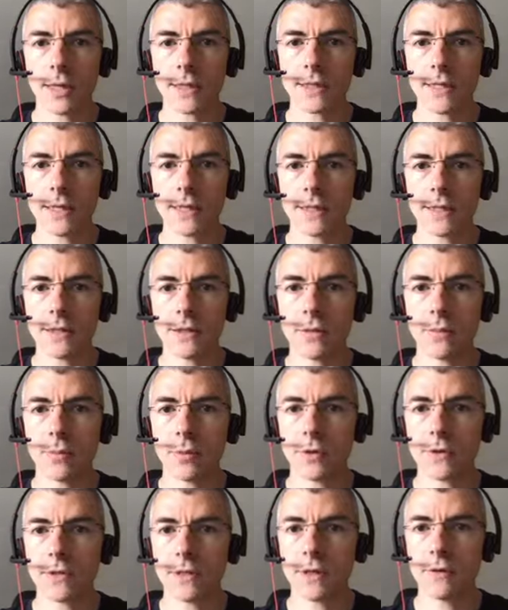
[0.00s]
access the
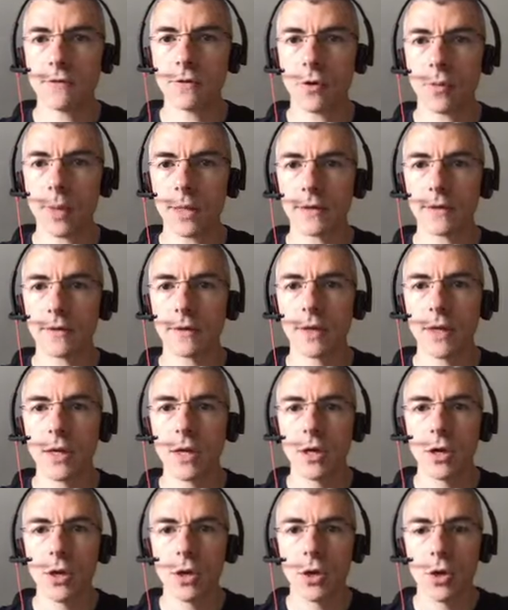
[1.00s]
posting format.
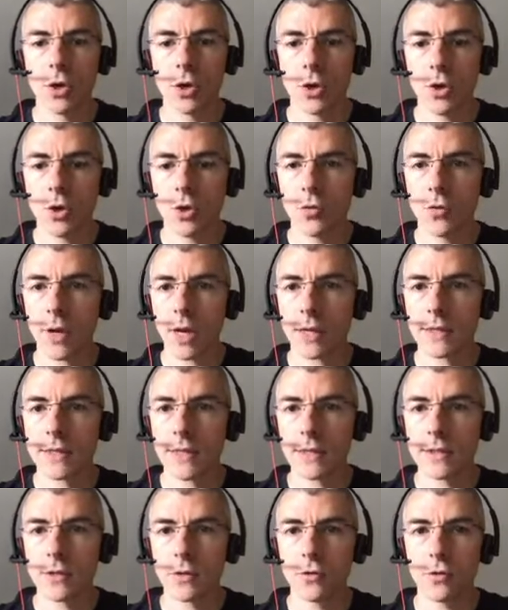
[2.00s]
We
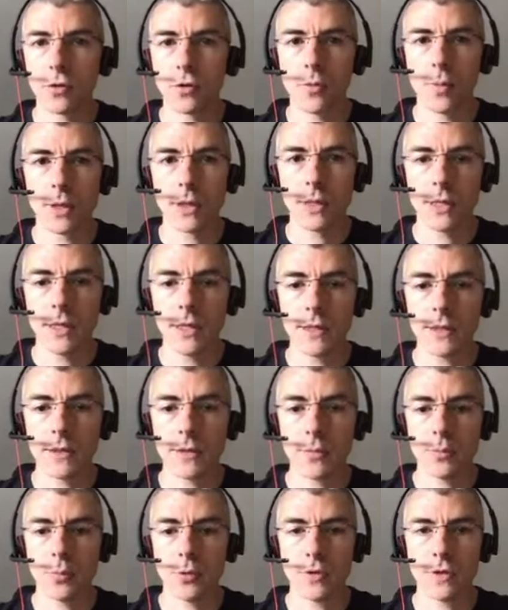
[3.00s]
access the document
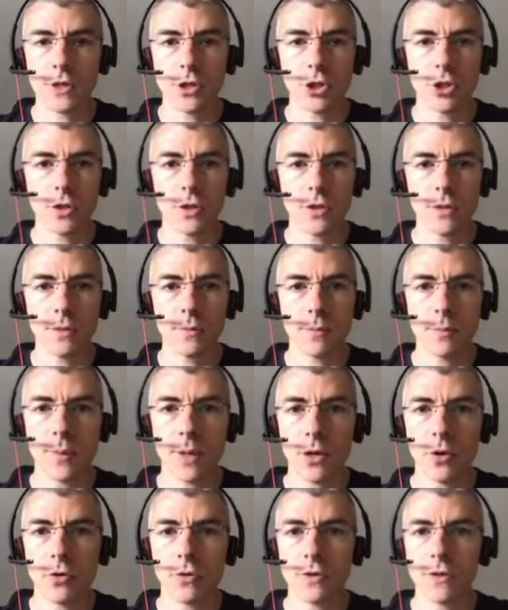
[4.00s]
list, position,
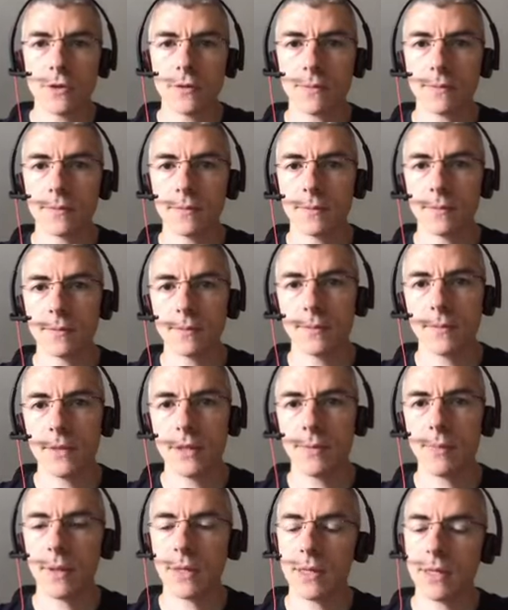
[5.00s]
payloads,
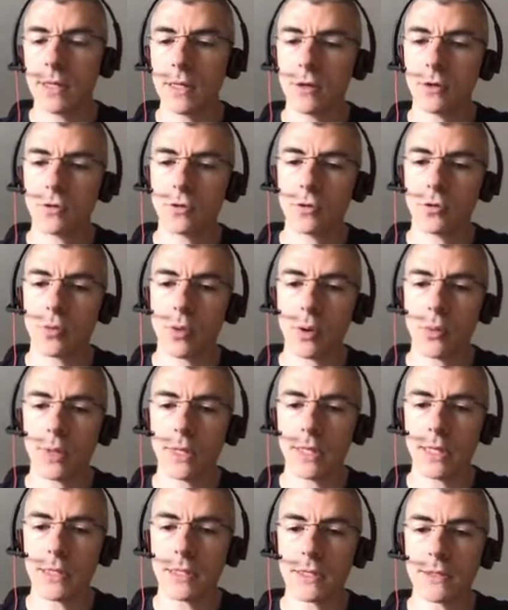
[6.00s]
depending on the
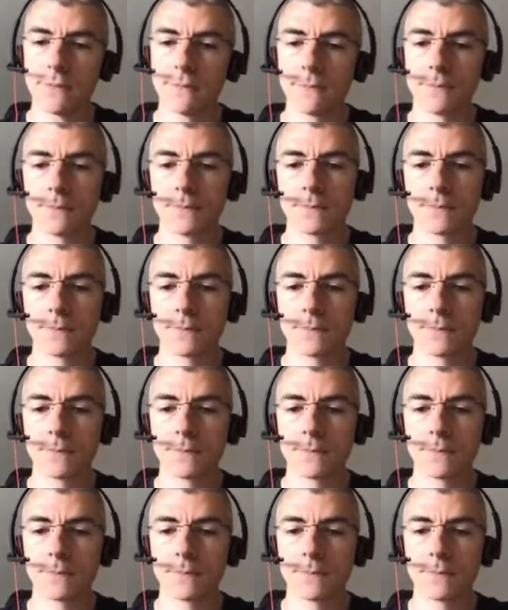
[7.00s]
query needs.